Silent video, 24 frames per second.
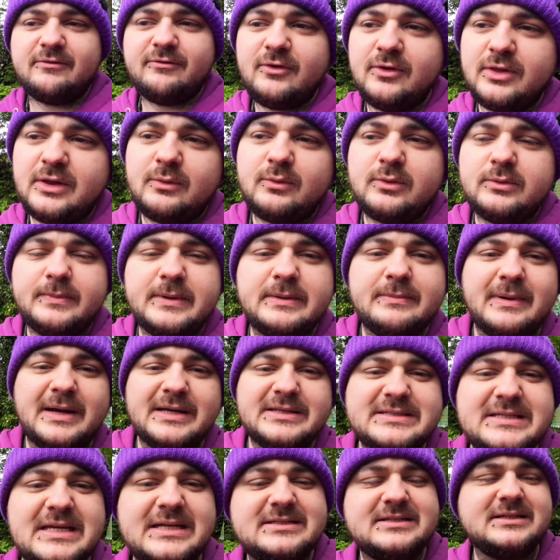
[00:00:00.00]
I thought that would be
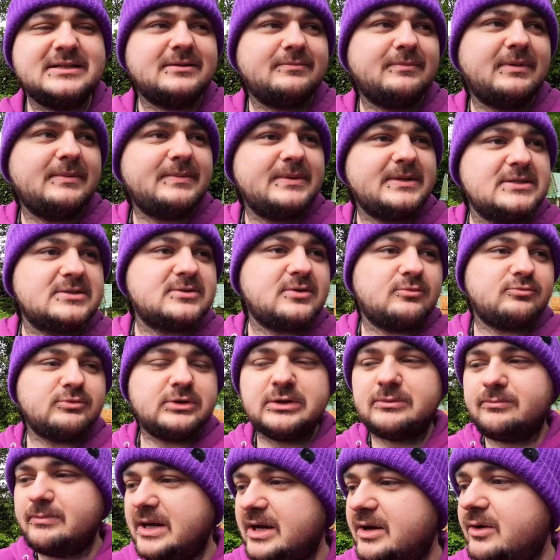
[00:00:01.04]
magnetic. Maybe it's not
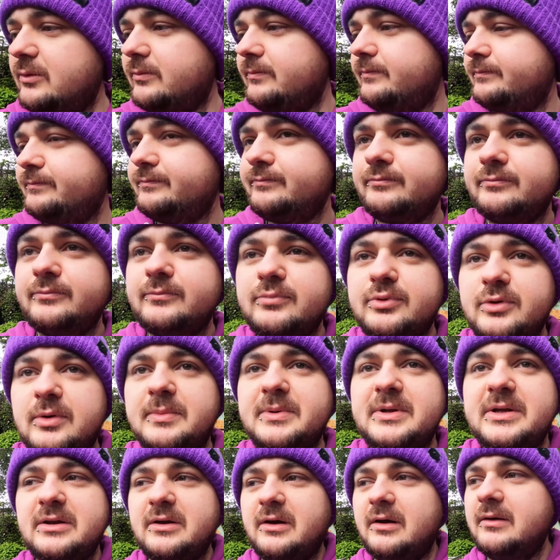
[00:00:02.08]
real metal,
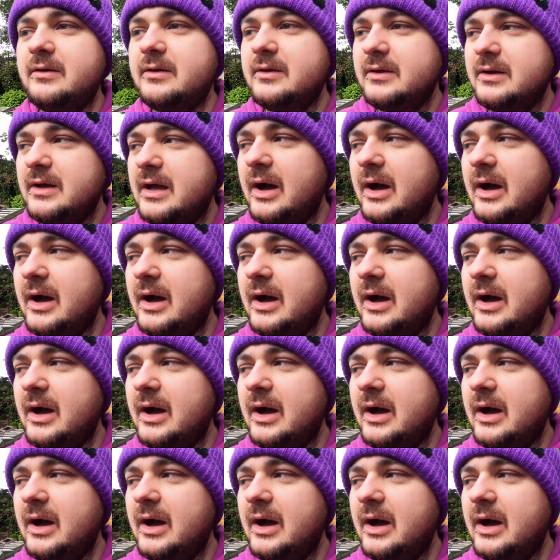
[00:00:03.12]
probably not.